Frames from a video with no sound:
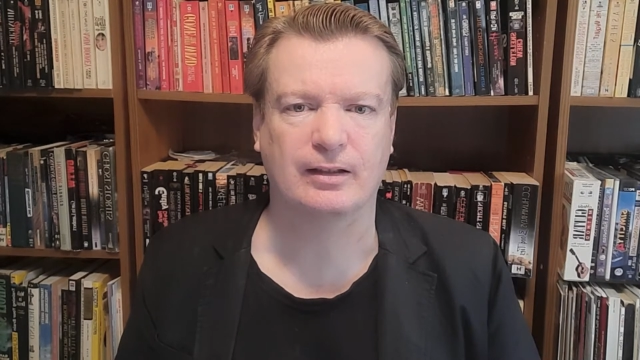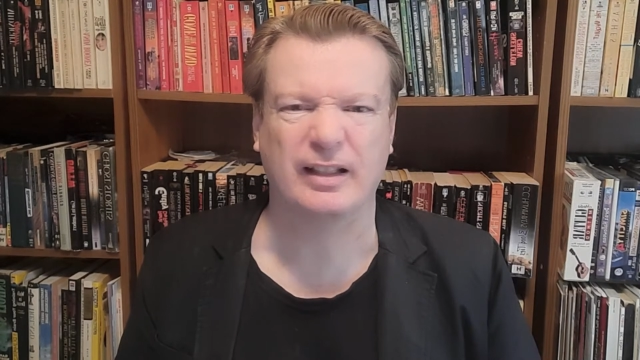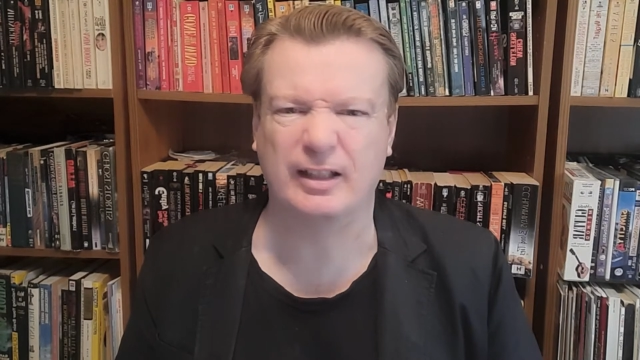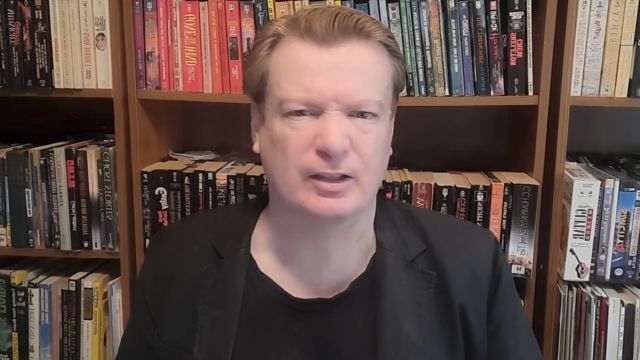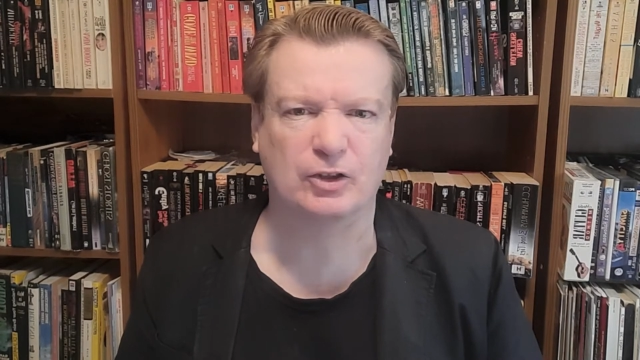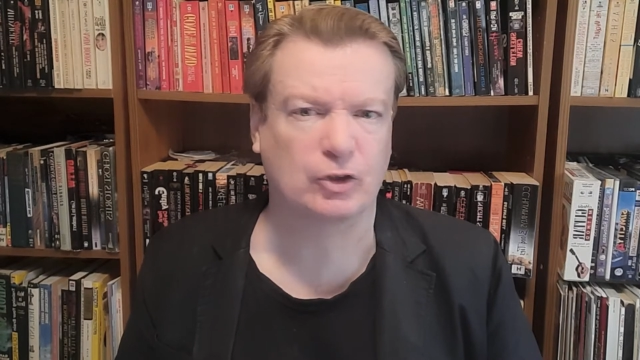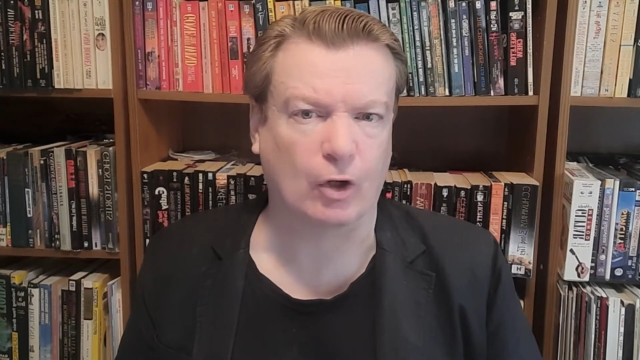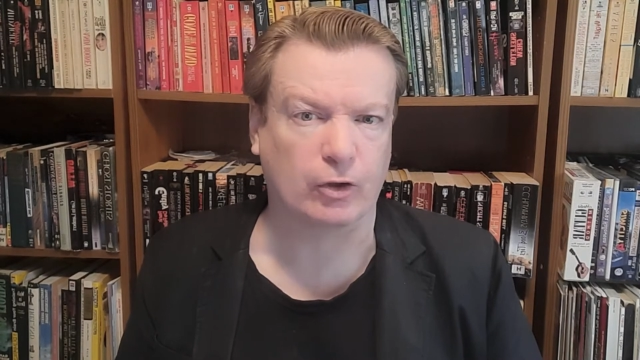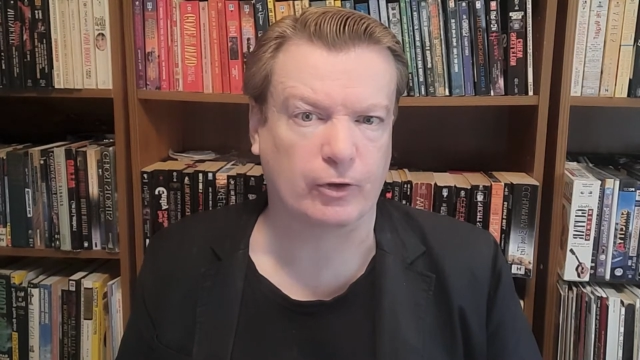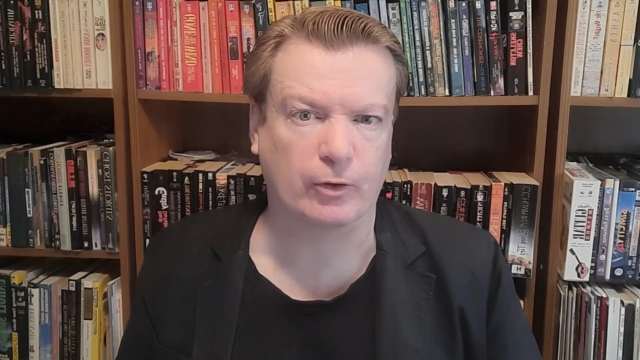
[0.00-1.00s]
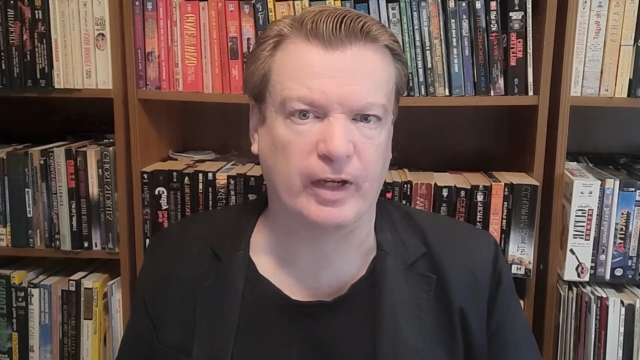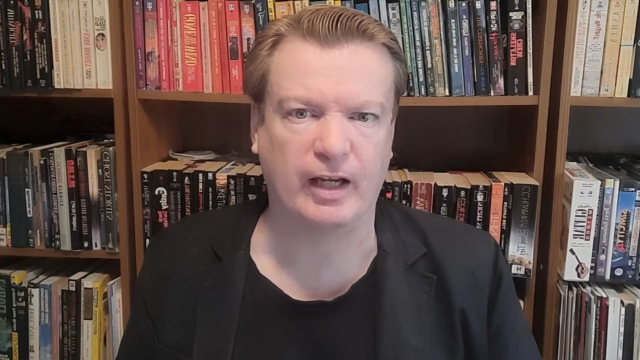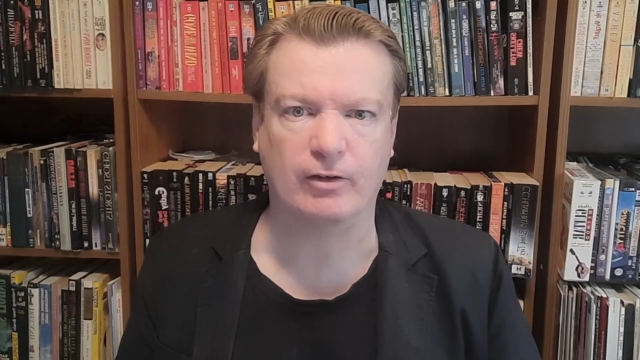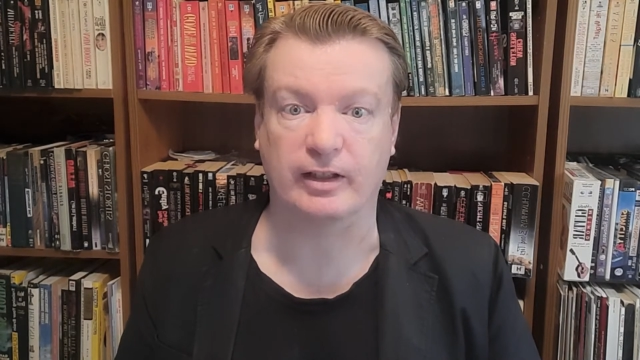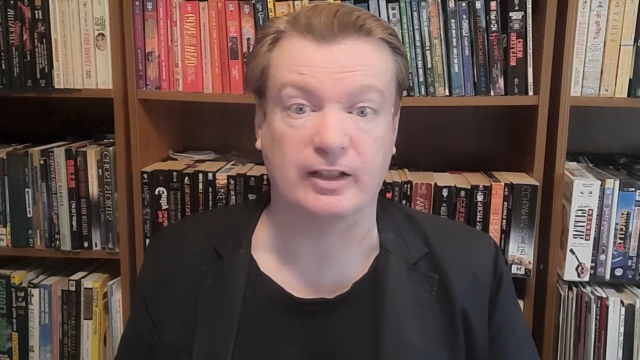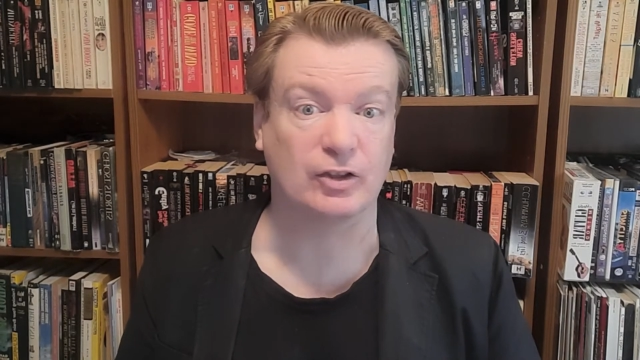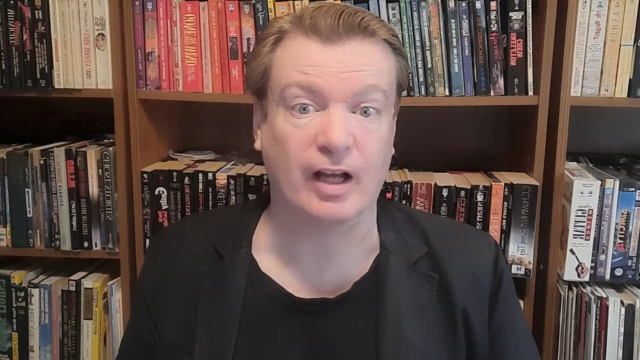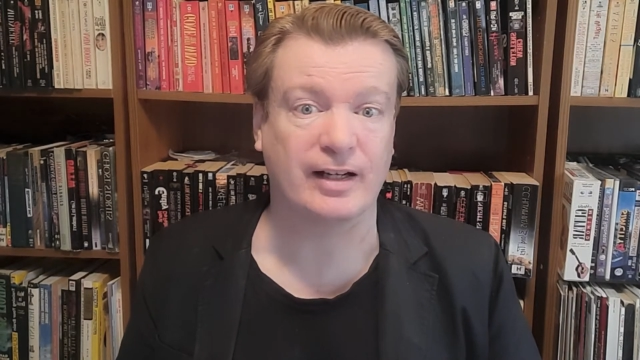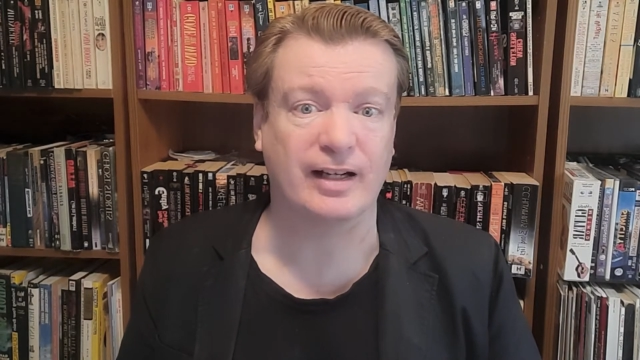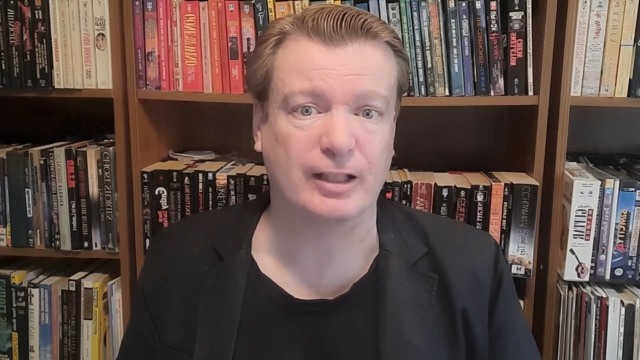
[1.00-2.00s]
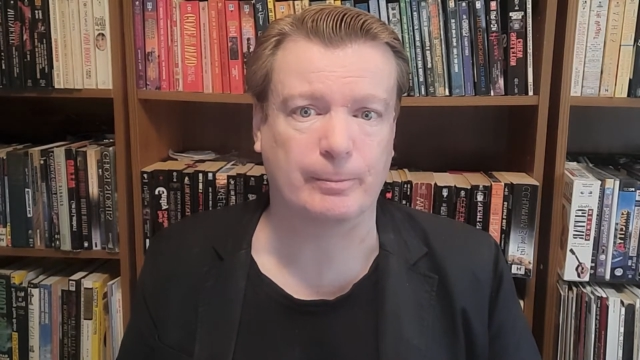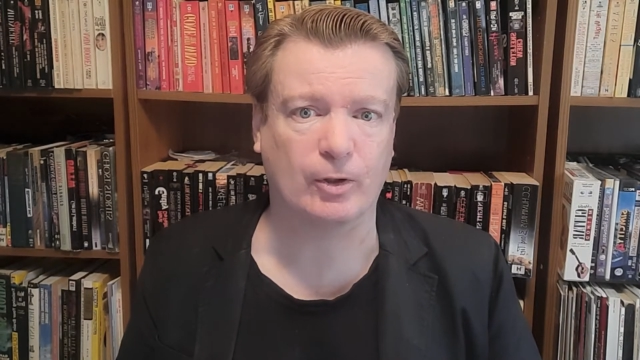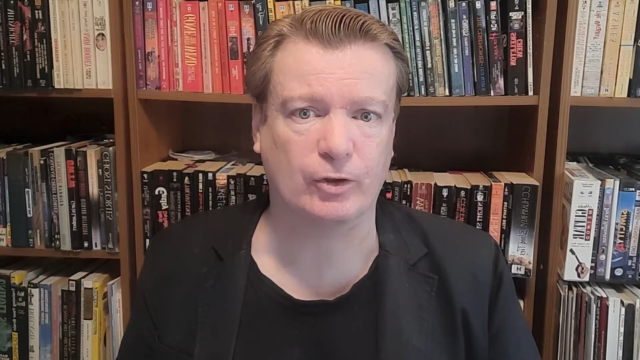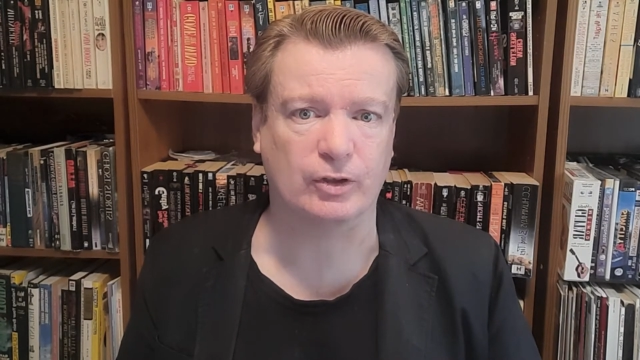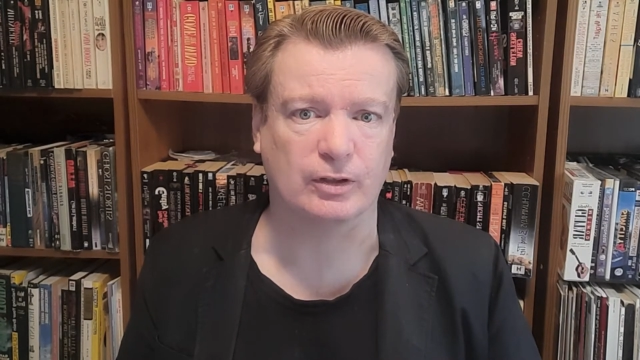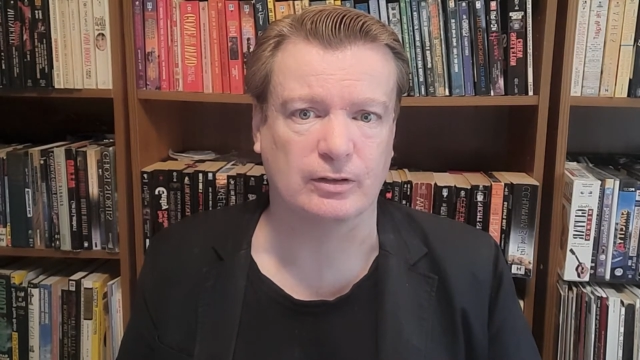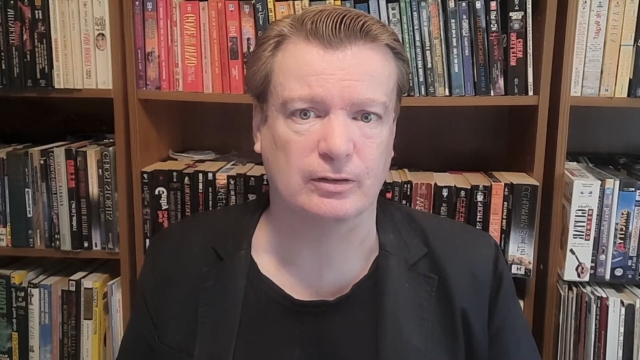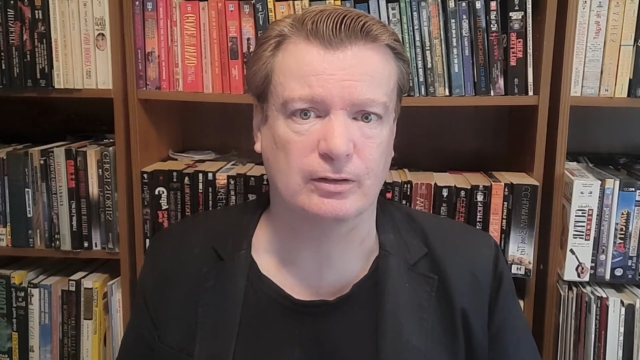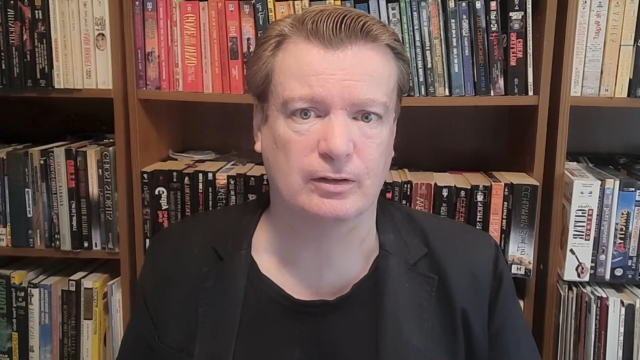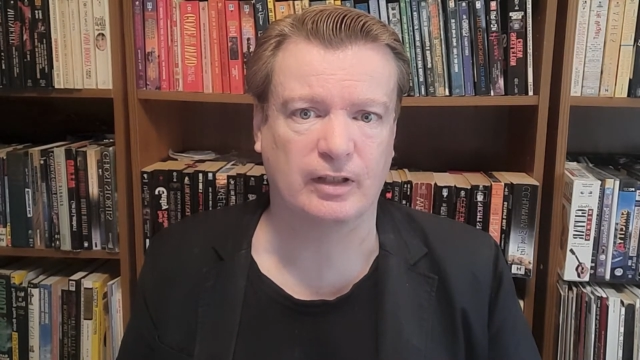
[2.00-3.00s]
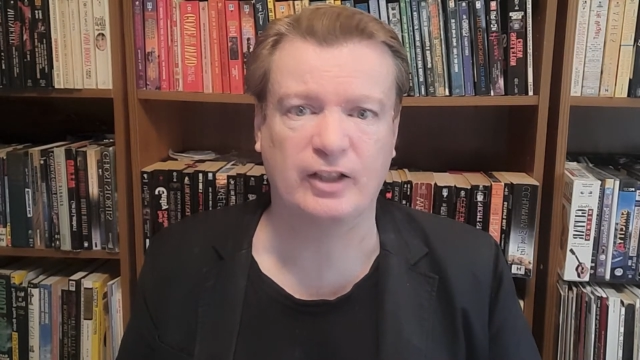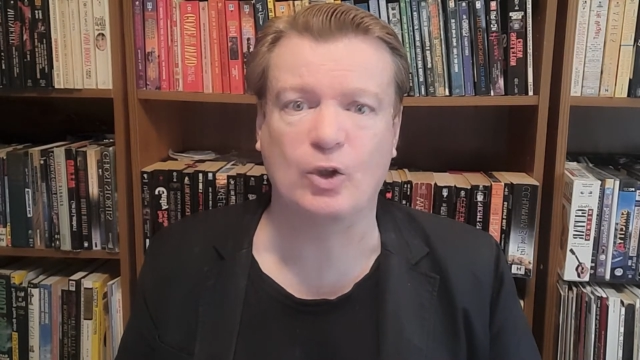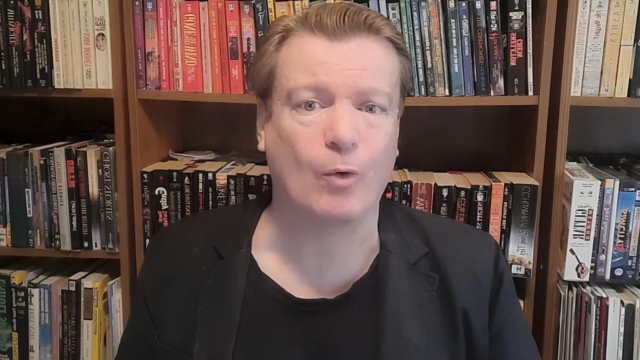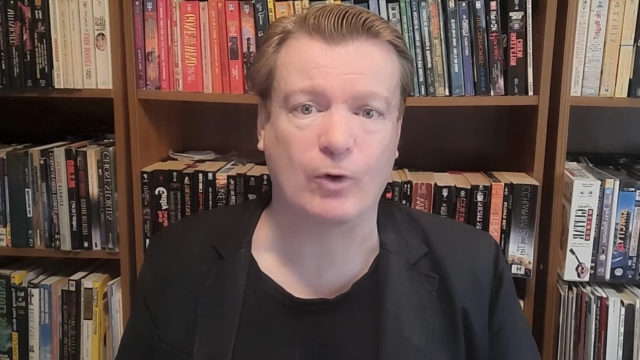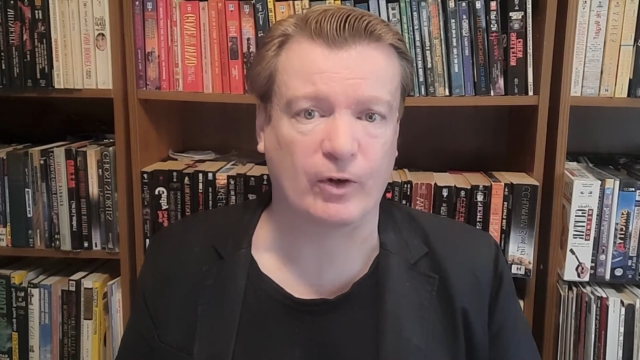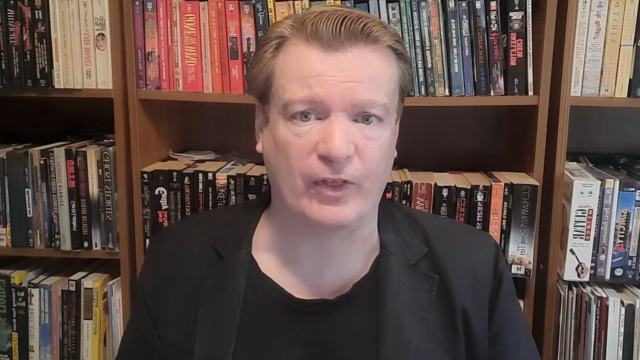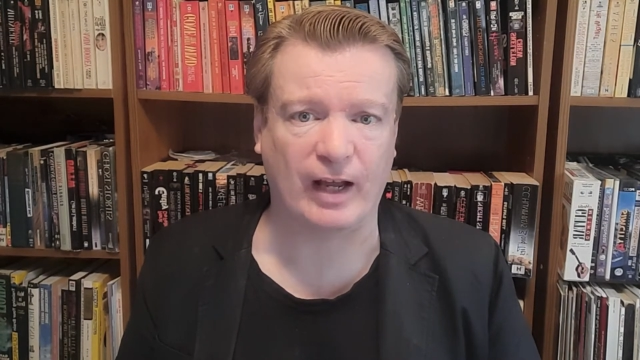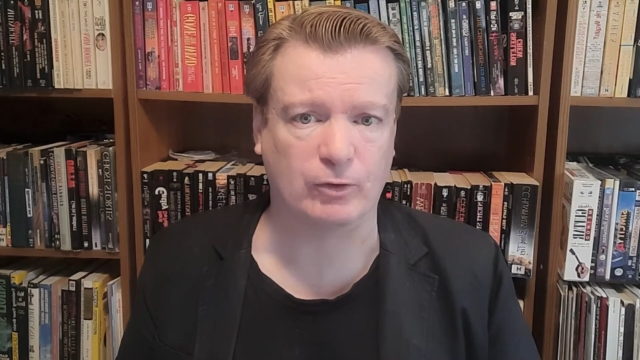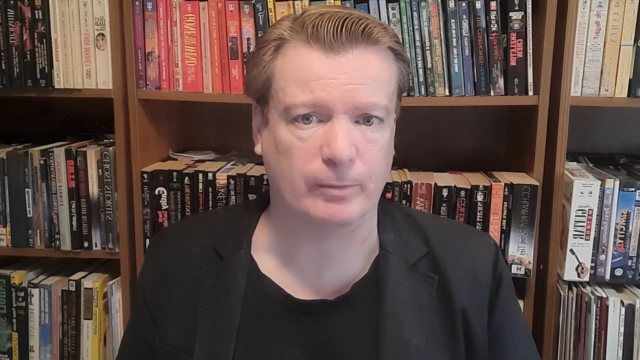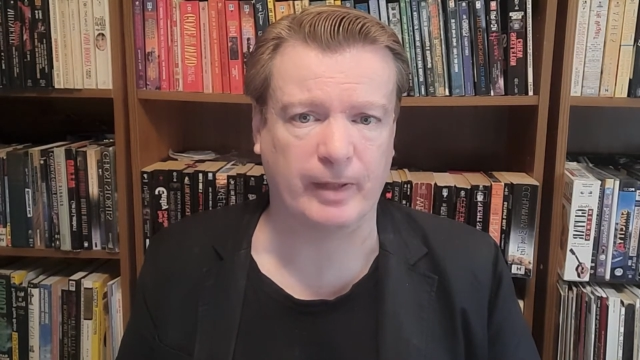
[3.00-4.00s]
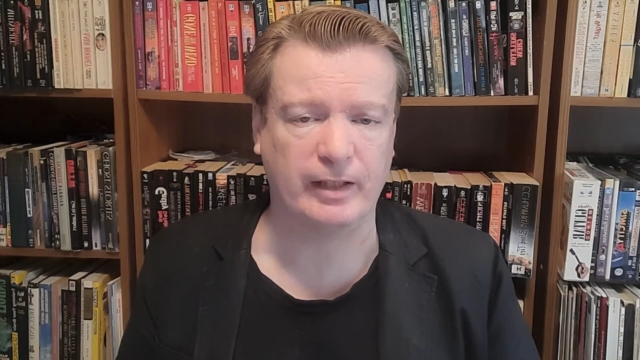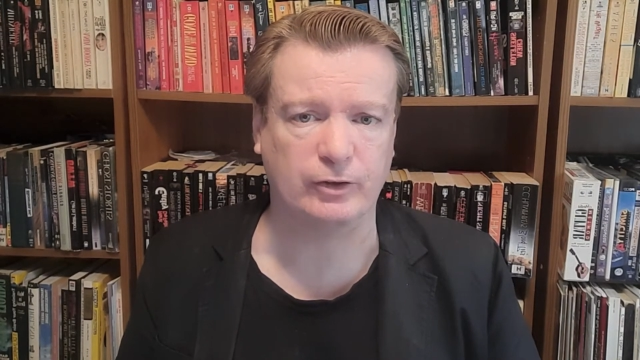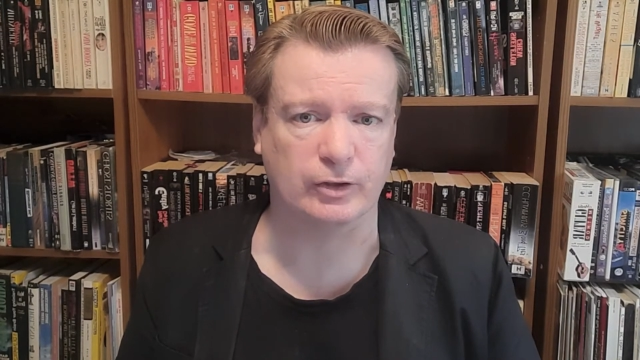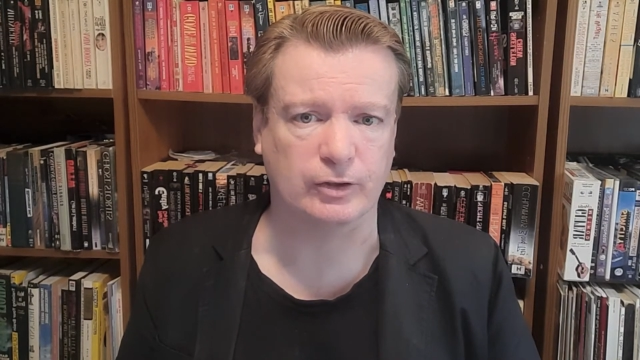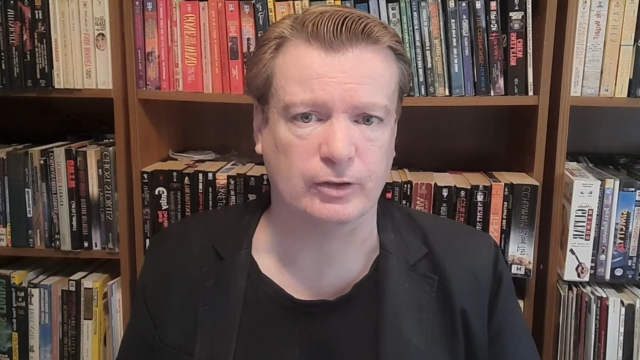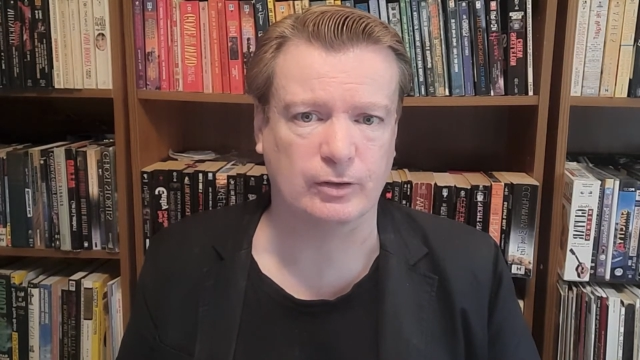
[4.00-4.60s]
Scarlett O'Hara is not a nice person. It's over 1,000 pages.